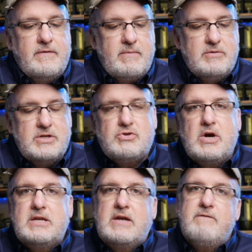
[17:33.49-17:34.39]
if I'm just
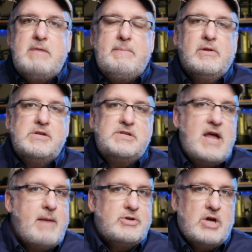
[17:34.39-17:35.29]
trying to give people a
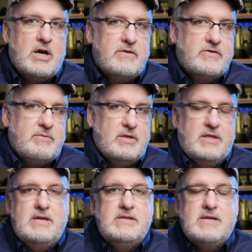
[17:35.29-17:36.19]
snapshot of some of
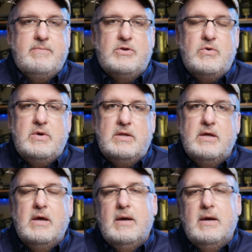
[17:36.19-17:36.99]
the things I'm doing,